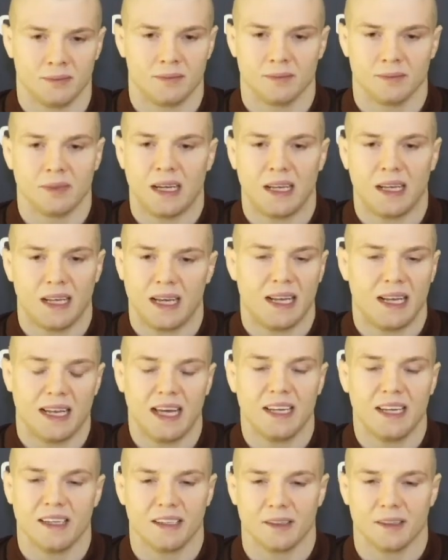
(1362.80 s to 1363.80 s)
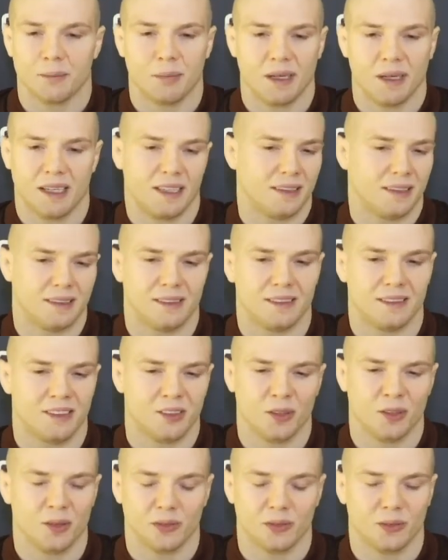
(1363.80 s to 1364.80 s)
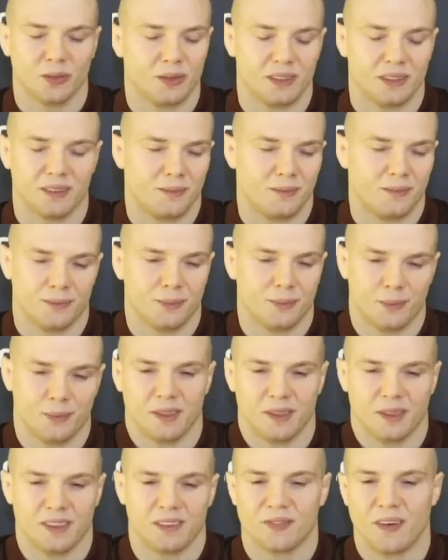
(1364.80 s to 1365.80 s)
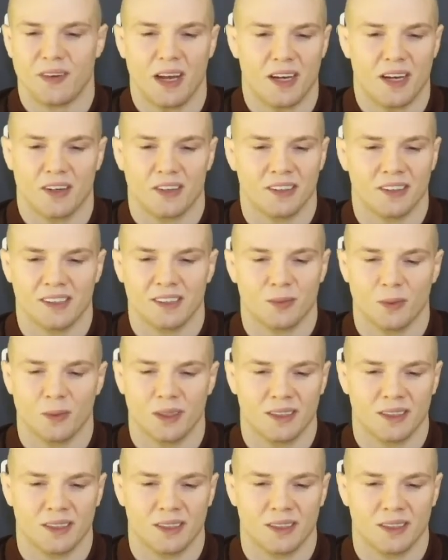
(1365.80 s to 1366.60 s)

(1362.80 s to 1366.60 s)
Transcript: I like it, but you know, there is fire on this one.